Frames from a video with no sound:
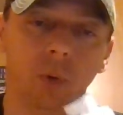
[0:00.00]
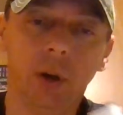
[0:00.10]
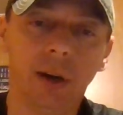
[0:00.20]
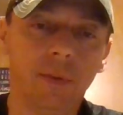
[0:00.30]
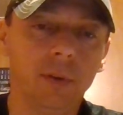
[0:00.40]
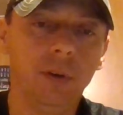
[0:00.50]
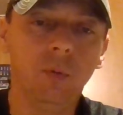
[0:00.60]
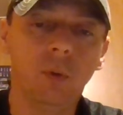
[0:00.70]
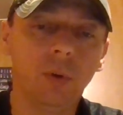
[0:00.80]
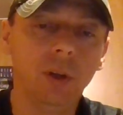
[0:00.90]
whatever you
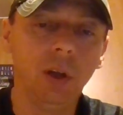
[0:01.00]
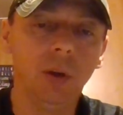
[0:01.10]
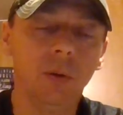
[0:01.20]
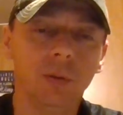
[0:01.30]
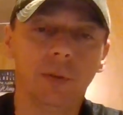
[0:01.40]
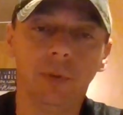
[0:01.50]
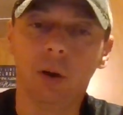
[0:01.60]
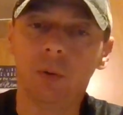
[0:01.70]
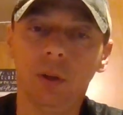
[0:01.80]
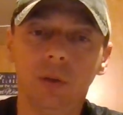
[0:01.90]
want to use. If you
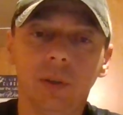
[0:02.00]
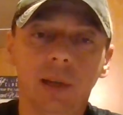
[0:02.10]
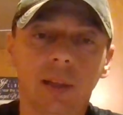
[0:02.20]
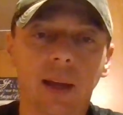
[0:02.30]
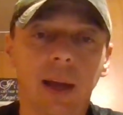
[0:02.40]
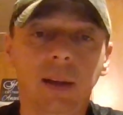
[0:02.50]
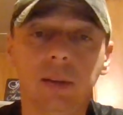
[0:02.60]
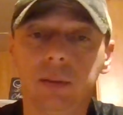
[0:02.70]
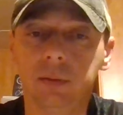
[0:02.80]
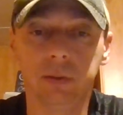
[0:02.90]
don't want to use anything,
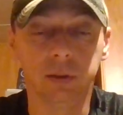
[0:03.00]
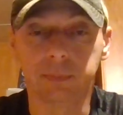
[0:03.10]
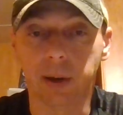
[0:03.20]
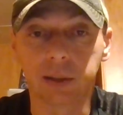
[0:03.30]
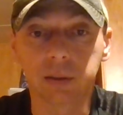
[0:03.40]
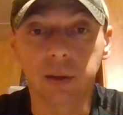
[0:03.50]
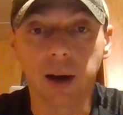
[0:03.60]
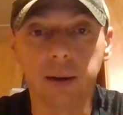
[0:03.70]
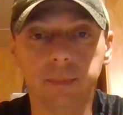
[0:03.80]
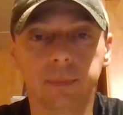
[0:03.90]
just make a
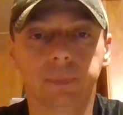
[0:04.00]
scrape.